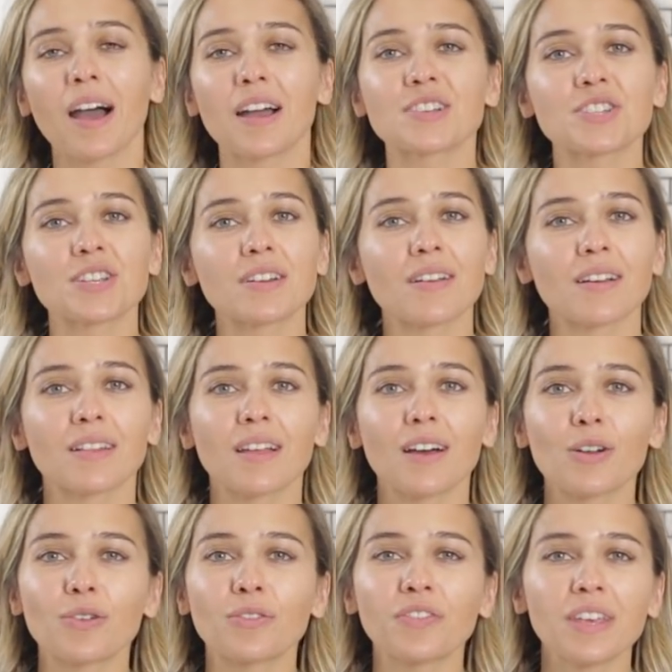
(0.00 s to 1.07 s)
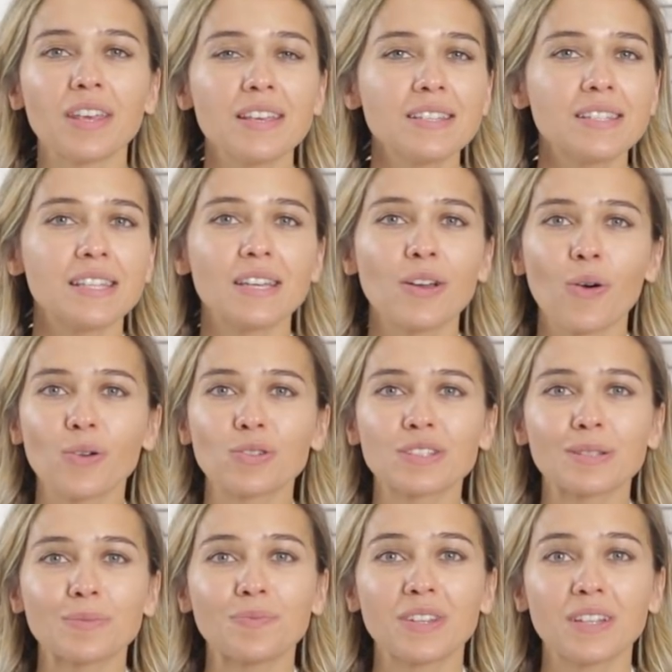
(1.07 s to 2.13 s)
I share a lot of easy,
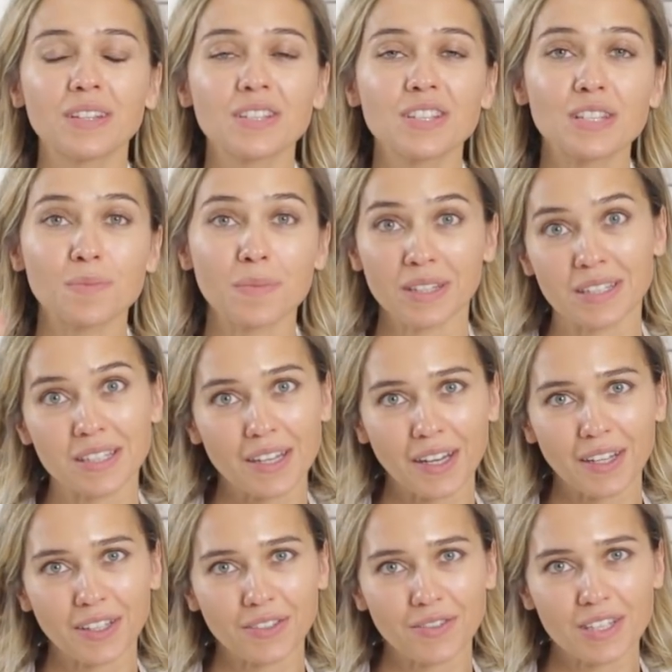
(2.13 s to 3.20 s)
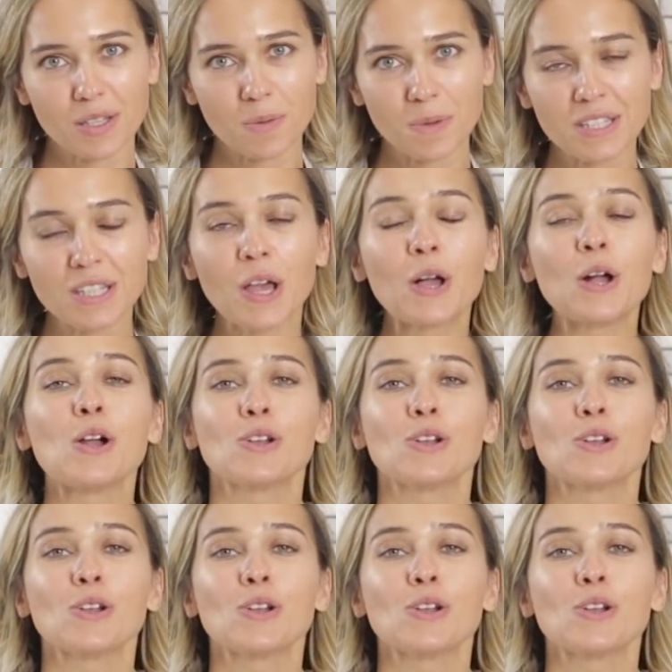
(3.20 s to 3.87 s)
wholesome, delicious Mediterranean recipes.